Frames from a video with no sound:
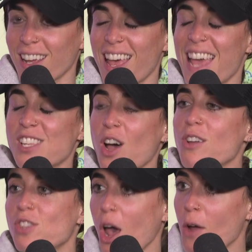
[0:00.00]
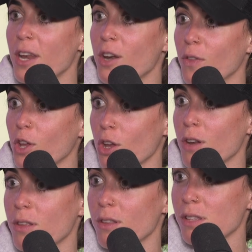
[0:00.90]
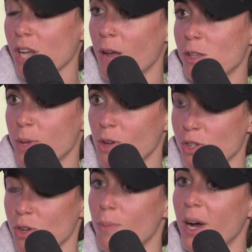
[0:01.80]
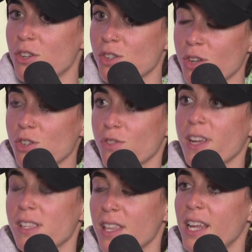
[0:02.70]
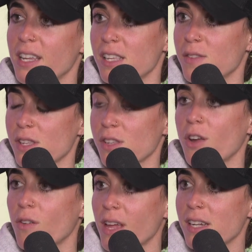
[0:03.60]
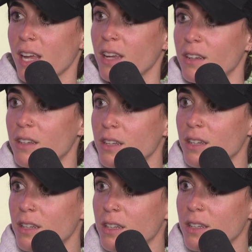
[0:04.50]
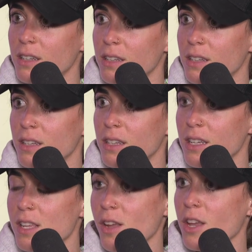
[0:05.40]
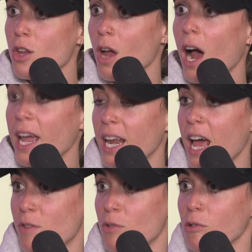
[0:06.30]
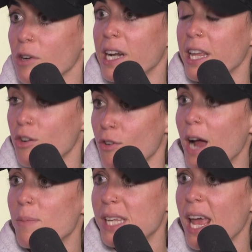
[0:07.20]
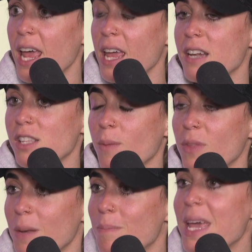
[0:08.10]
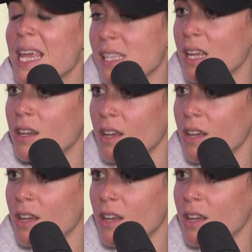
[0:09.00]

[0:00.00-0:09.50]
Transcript: It's hard to hone in on the good times because your mind just goes straight to the negatives that's going on that day. So I could have a really crap day and something amazing could